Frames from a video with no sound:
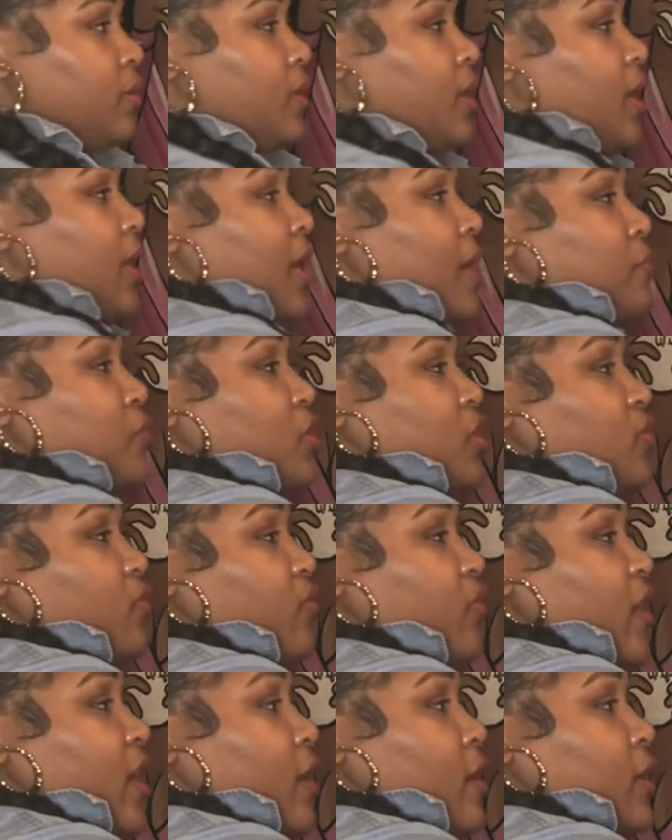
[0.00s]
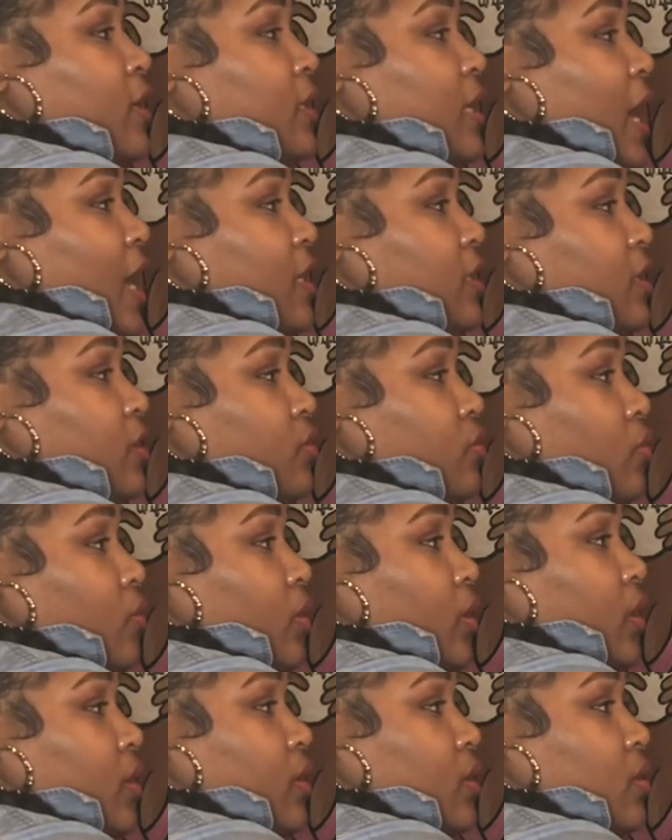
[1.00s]
And I'm just very lightly
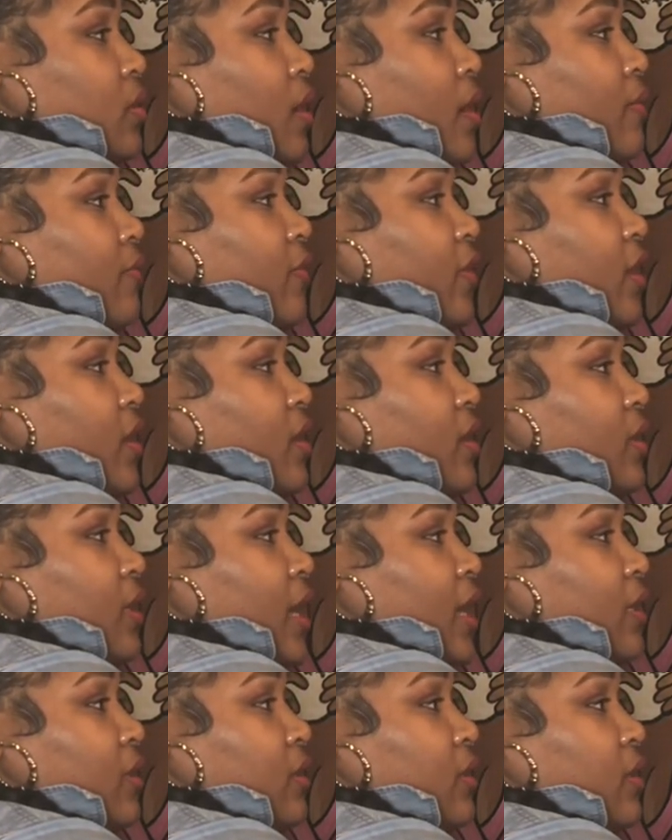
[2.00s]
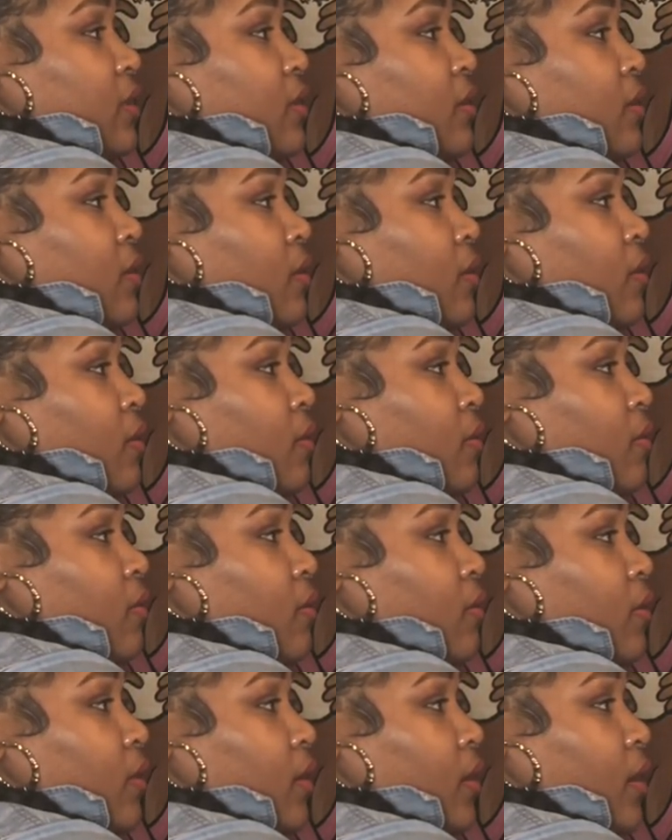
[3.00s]
doing this. So I'm very lightly
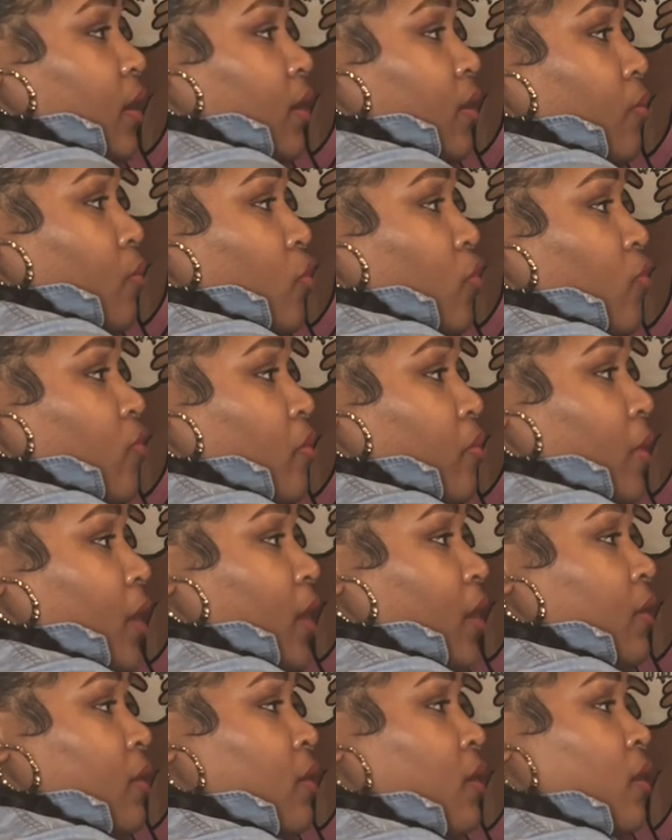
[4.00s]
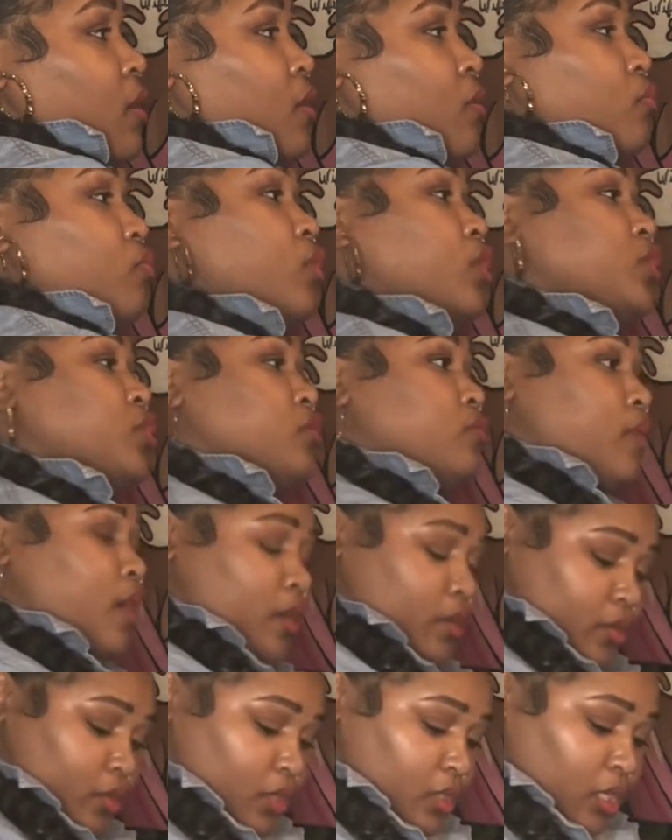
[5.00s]
kind of moving my brush
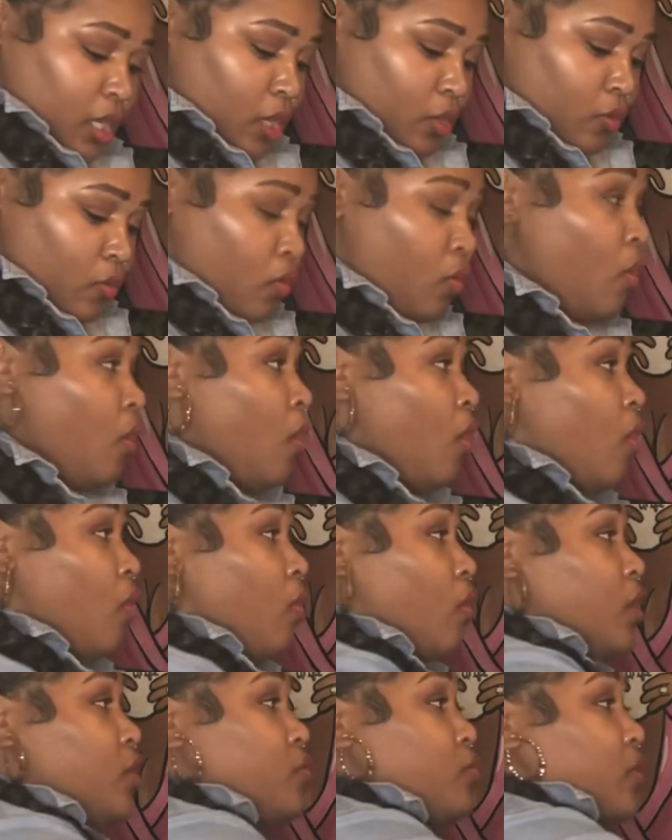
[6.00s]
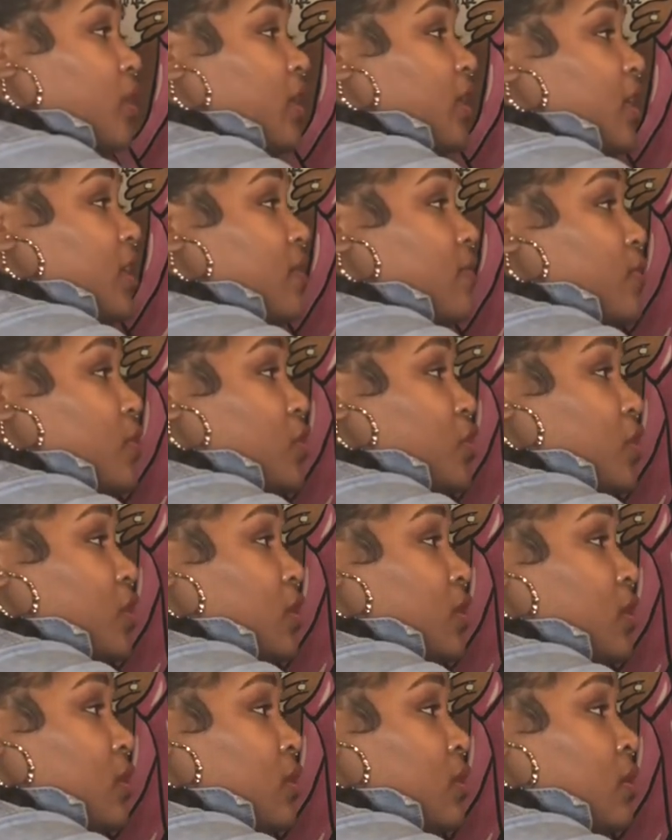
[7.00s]
around in a circle. Or you can even
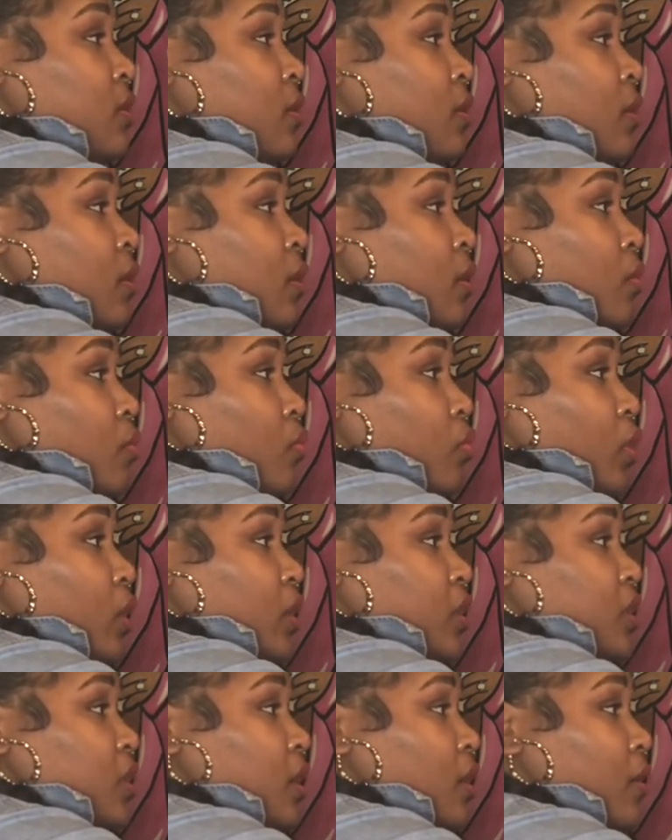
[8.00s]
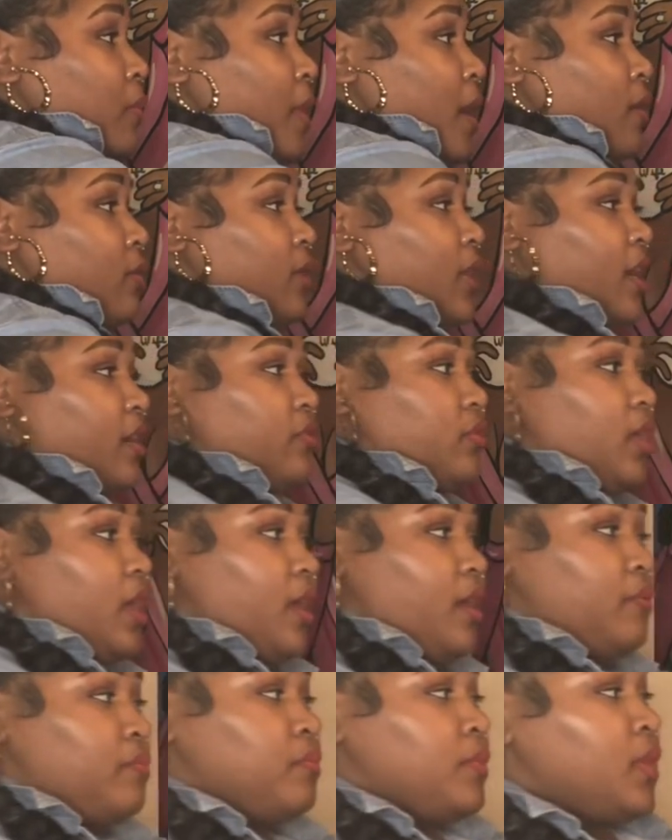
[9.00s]
just brush some out like
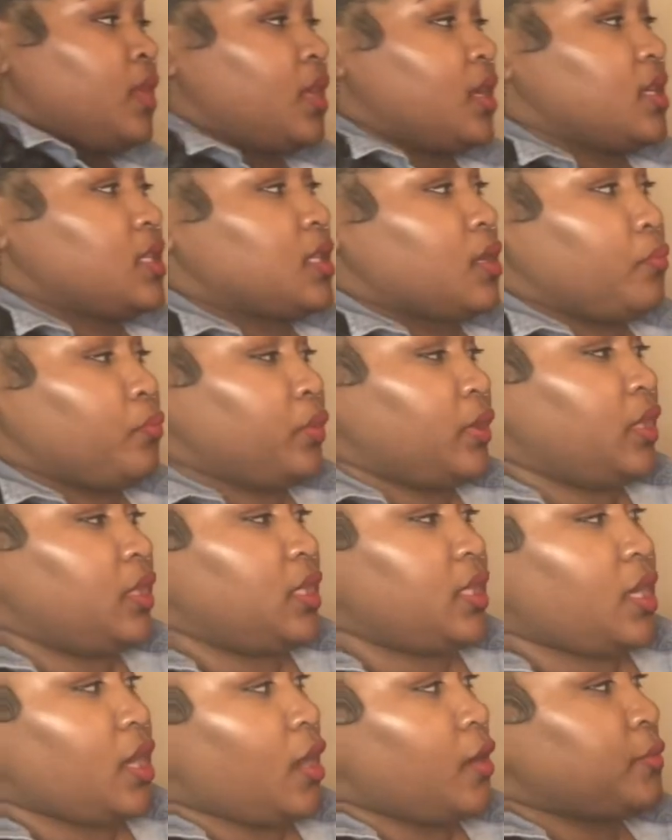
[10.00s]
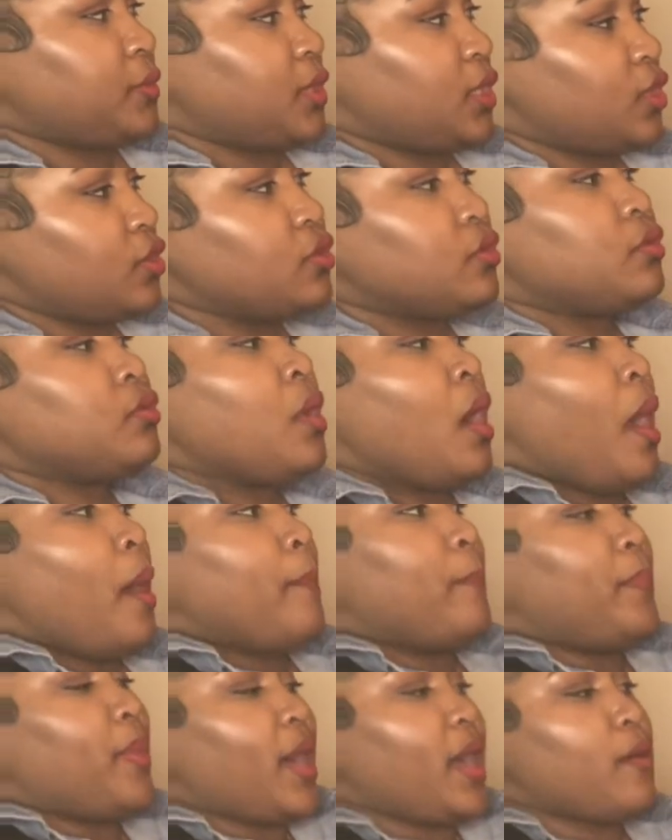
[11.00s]
that. It's completely up to you.
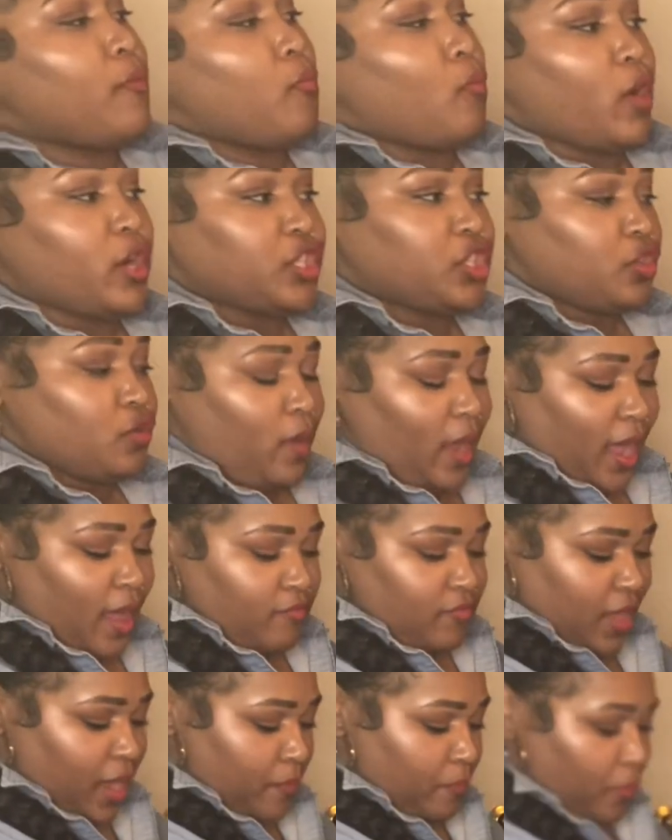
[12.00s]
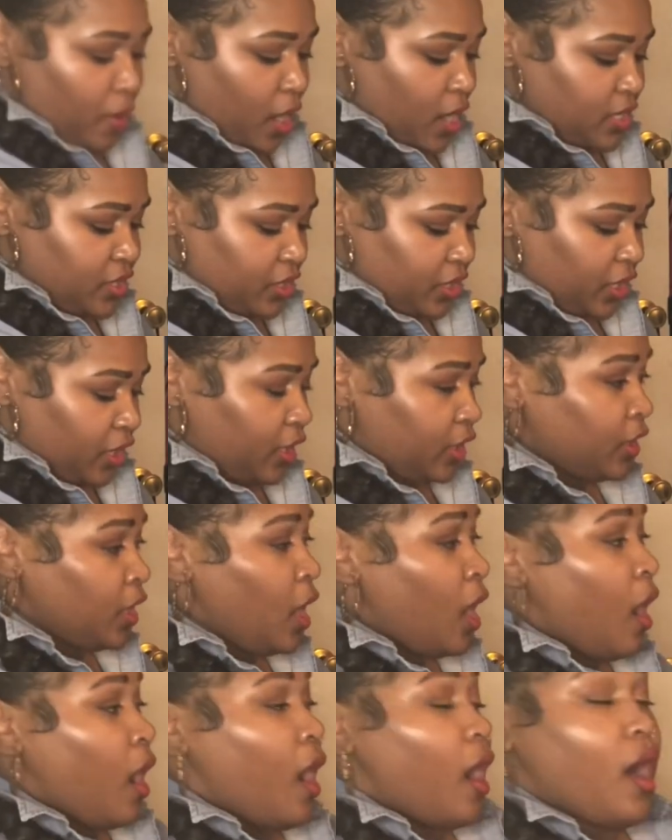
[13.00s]
But once you have that part done,
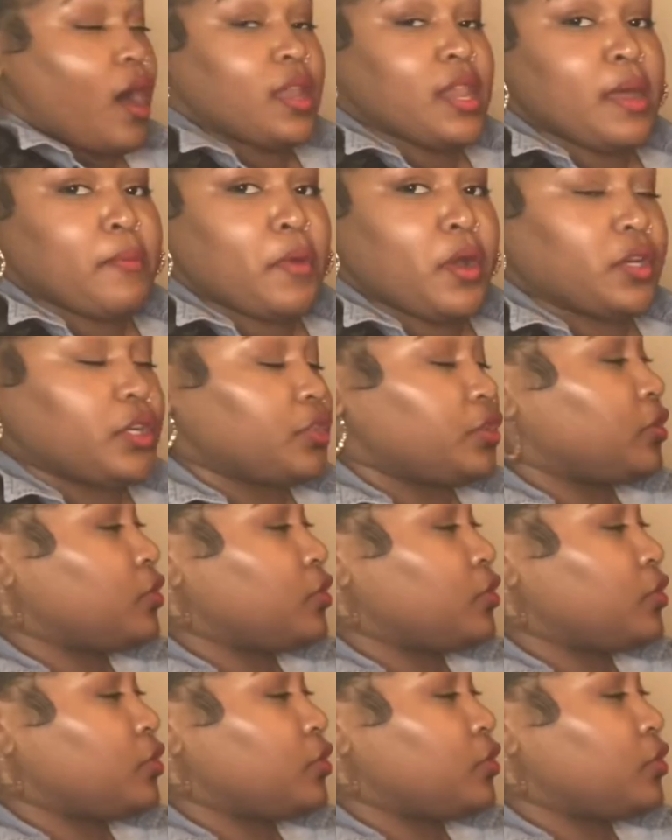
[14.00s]
all I'm going to